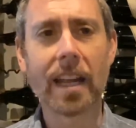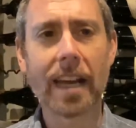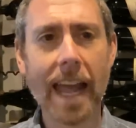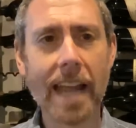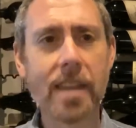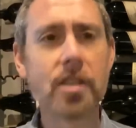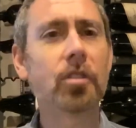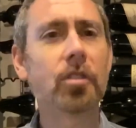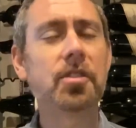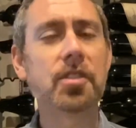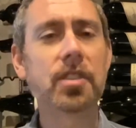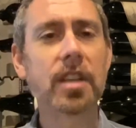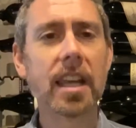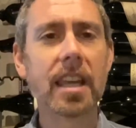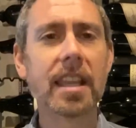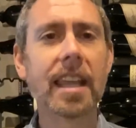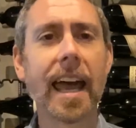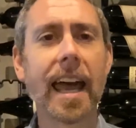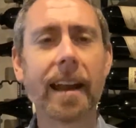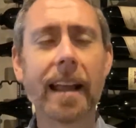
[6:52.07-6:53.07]
and you'll see
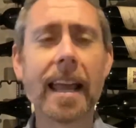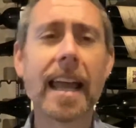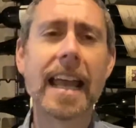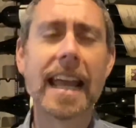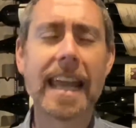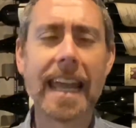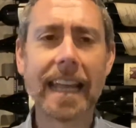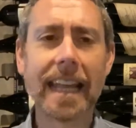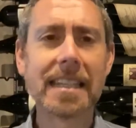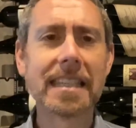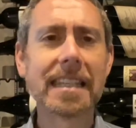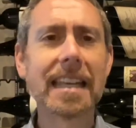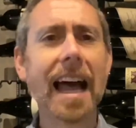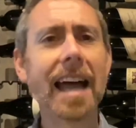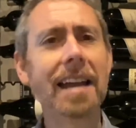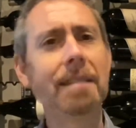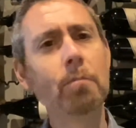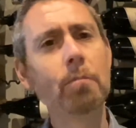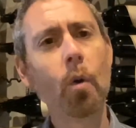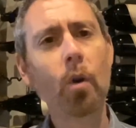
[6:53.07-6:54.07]
that it's
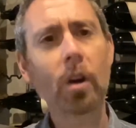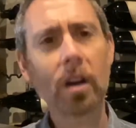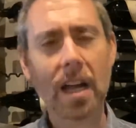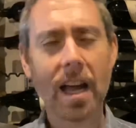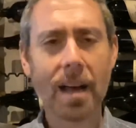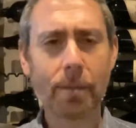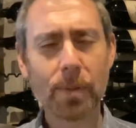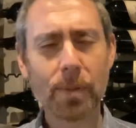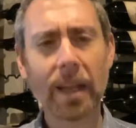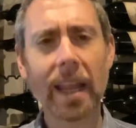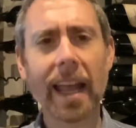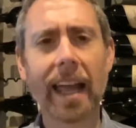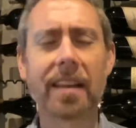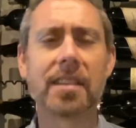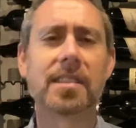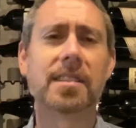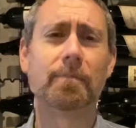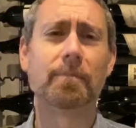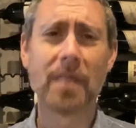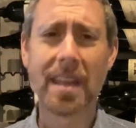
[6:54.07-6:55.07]
gotten more complex.